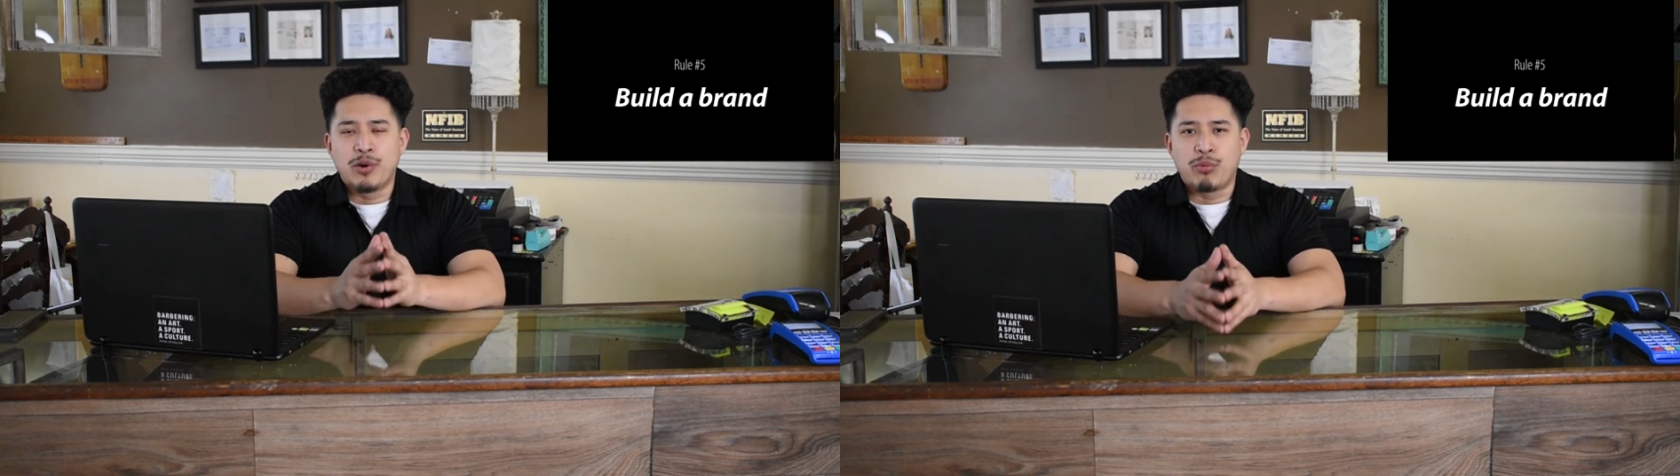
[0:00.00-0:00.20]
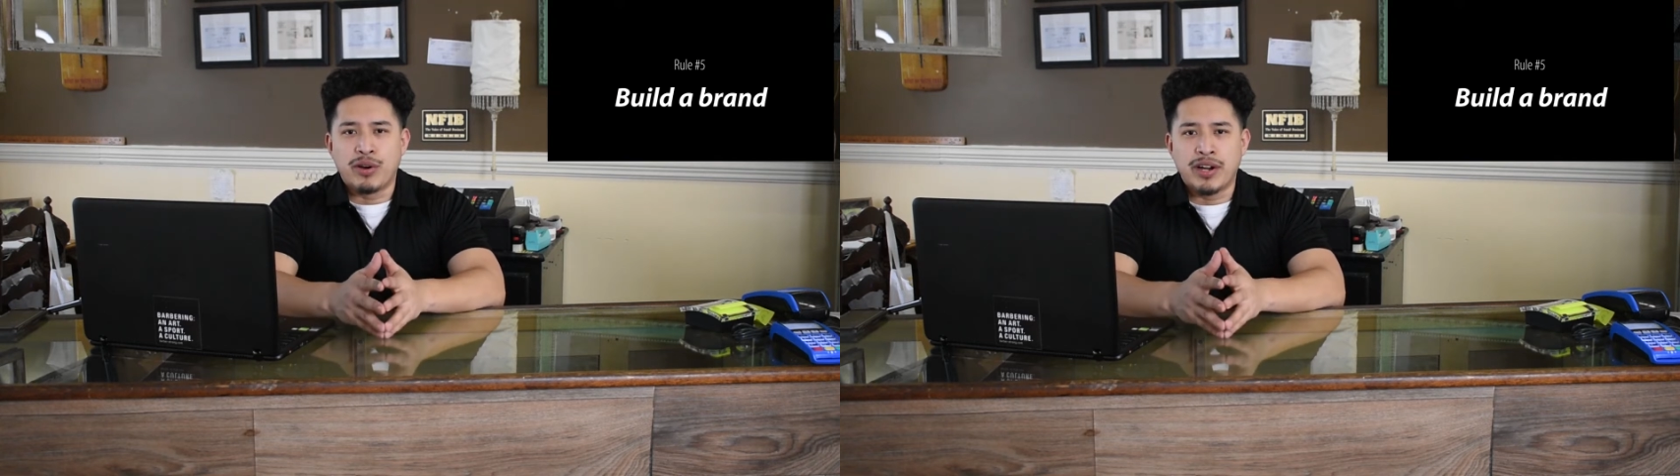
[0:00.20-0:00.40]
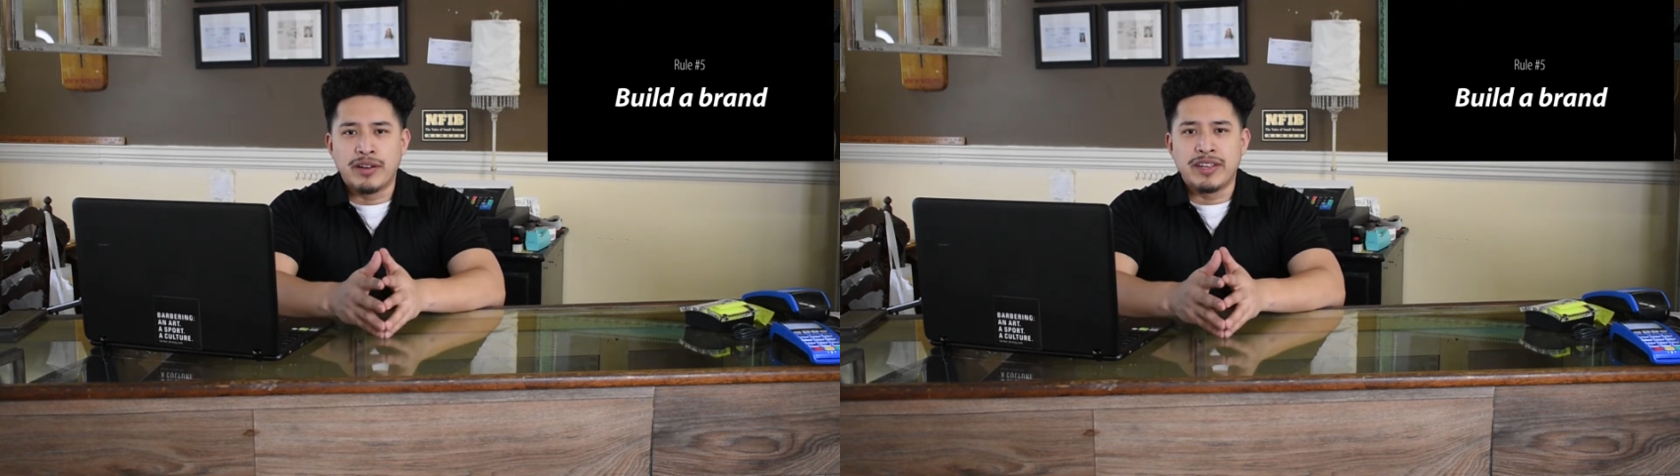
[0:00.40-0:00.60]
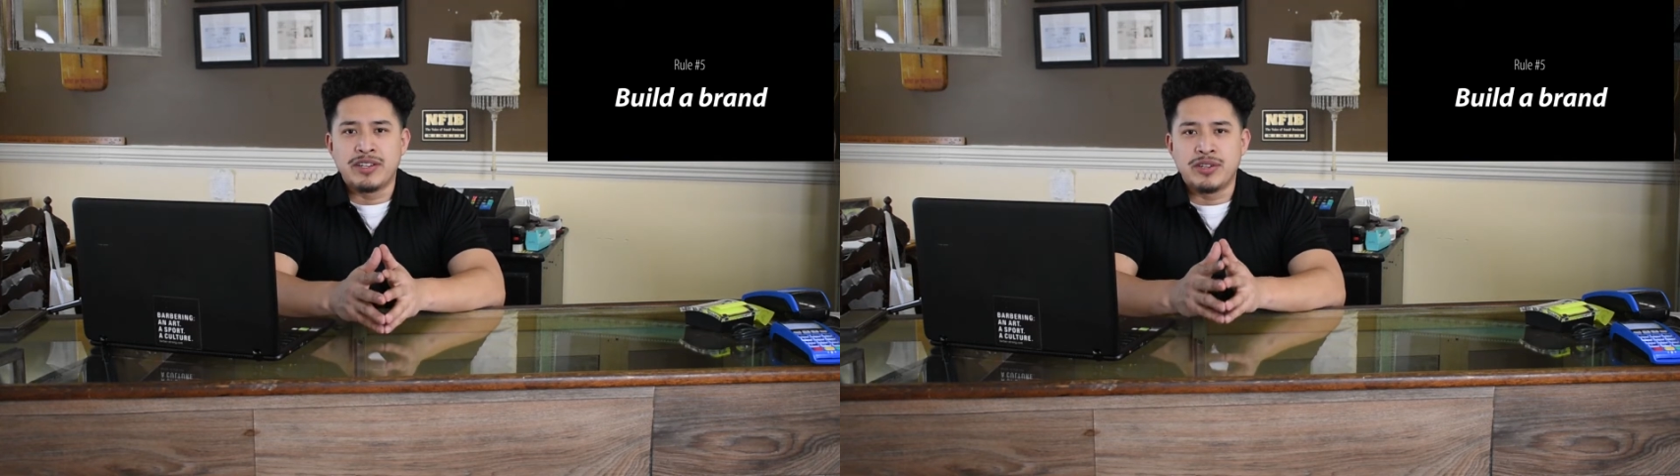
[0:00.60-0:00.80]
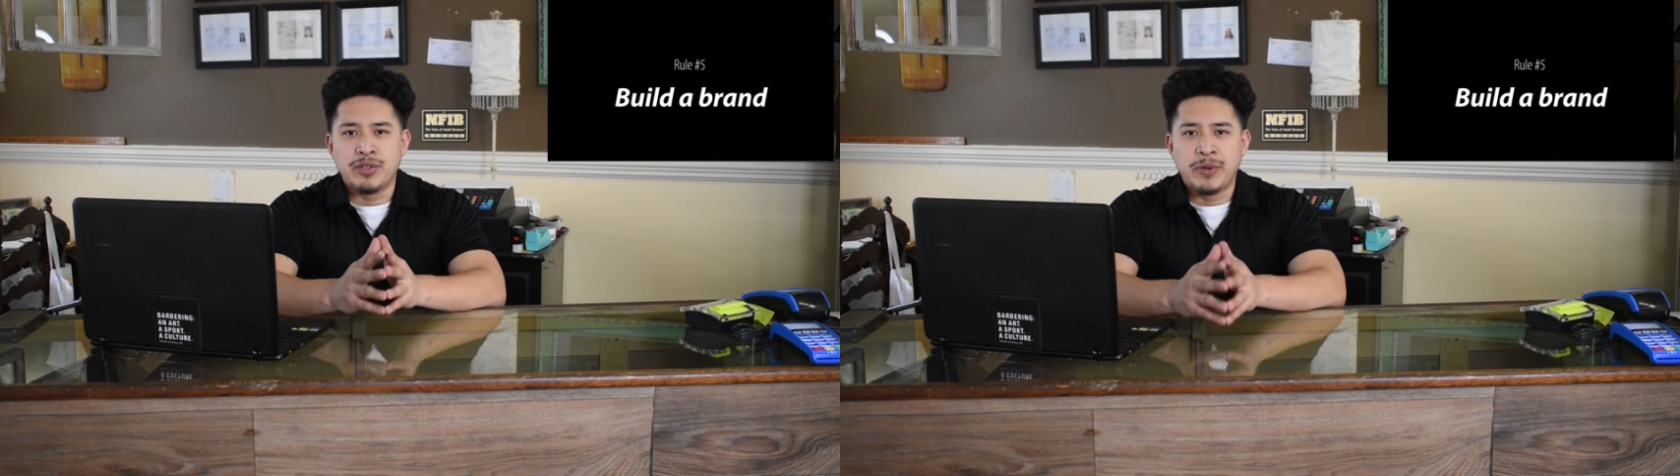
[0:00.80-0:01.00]
aware that
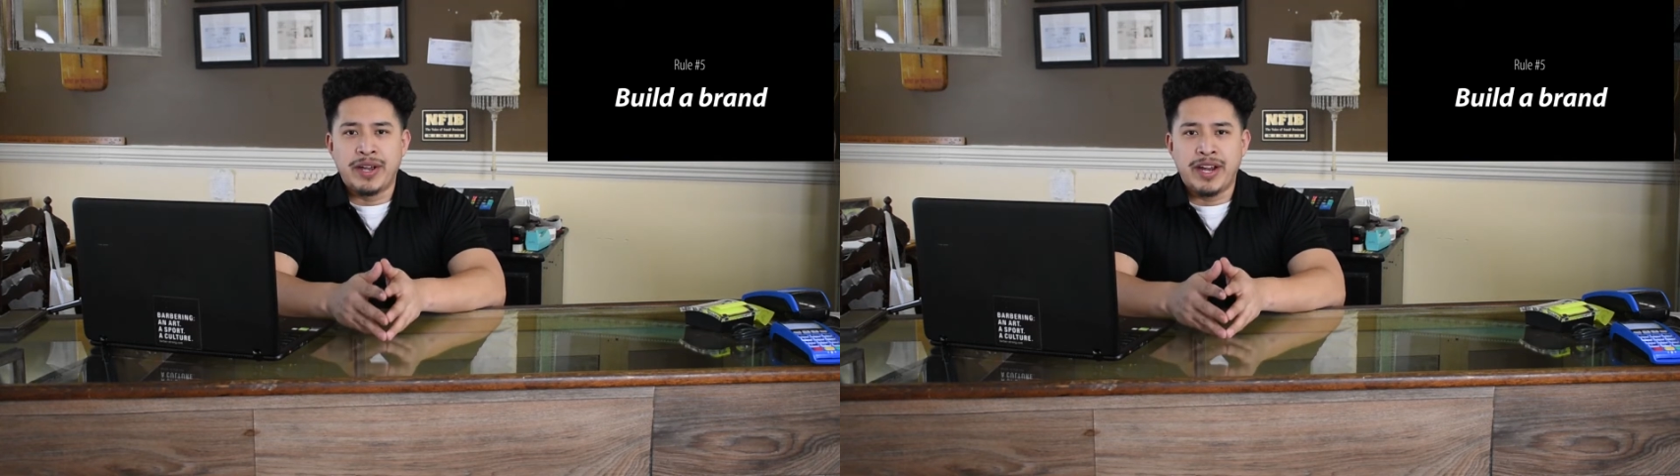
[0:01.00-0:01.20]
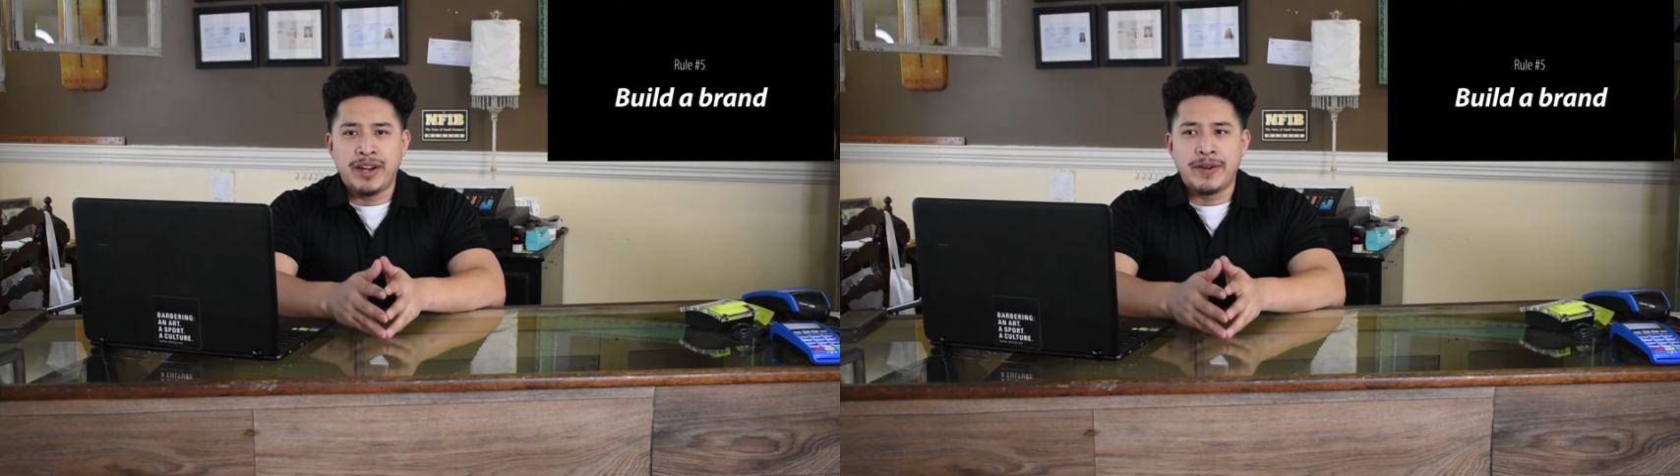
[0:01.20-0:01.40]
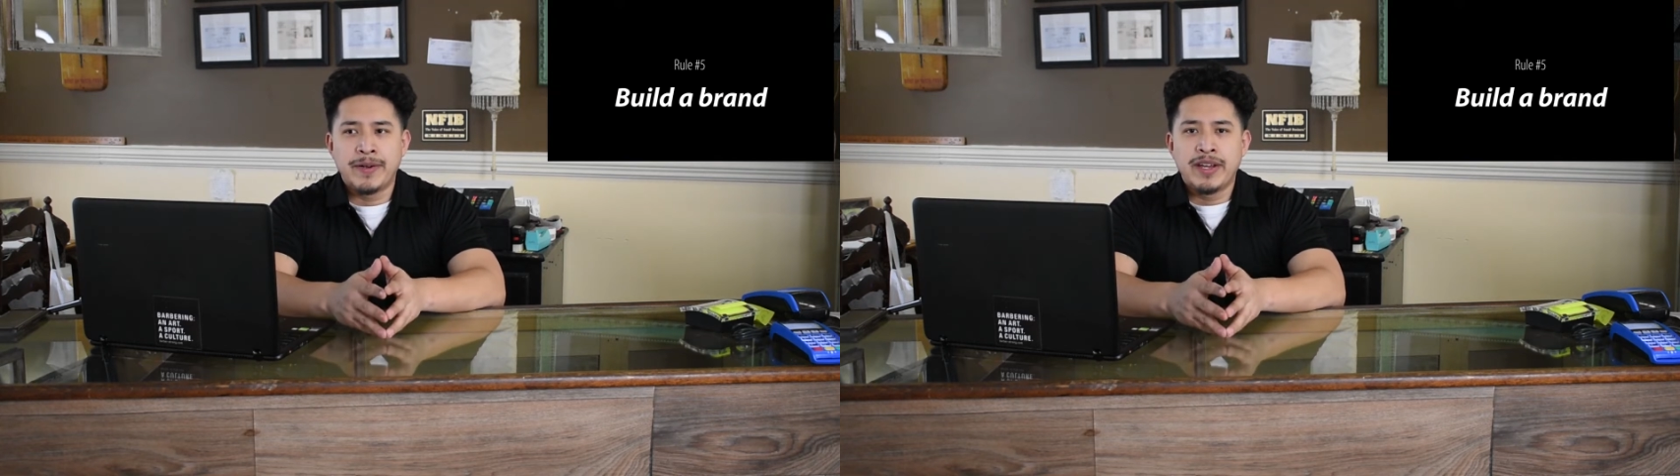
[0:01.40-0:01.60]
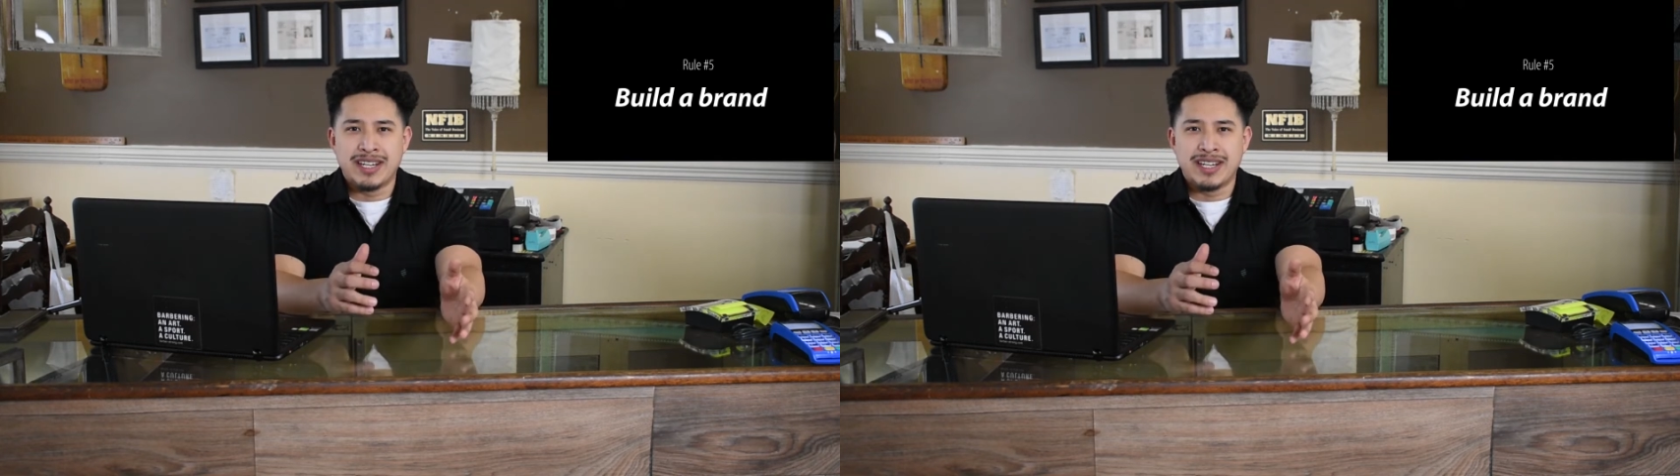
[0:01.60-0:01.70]
you do hair.